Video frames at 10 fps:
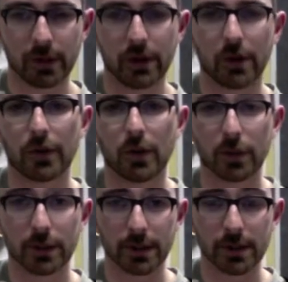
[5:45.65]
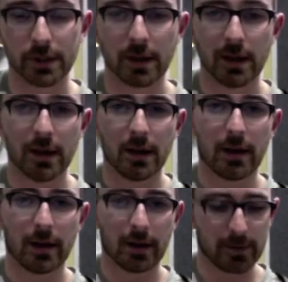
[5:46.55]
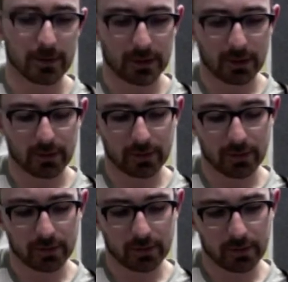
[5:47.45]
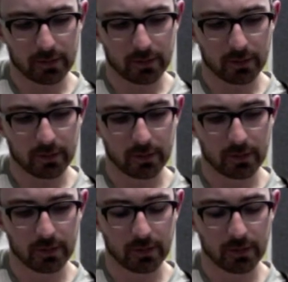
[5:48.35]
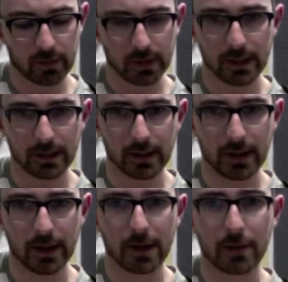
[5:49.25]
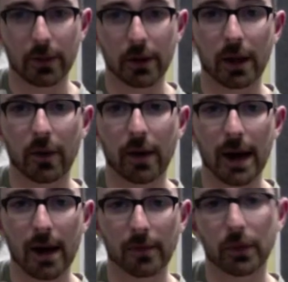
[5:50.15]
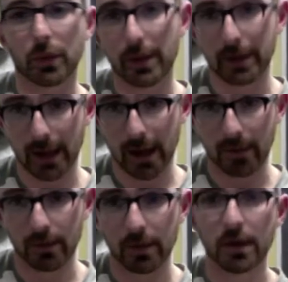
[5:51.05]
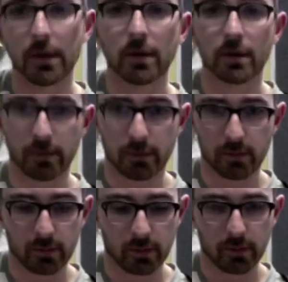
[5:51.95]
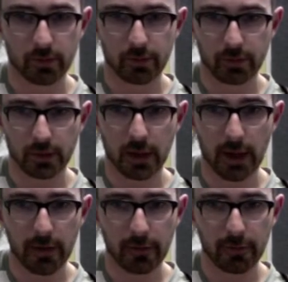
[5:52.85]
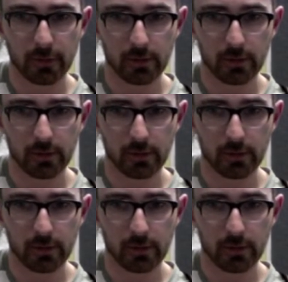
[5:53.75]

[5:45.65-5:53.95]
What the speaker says: You got a few options. So we've gotten down to there, and then we work our way up the way we came. The F.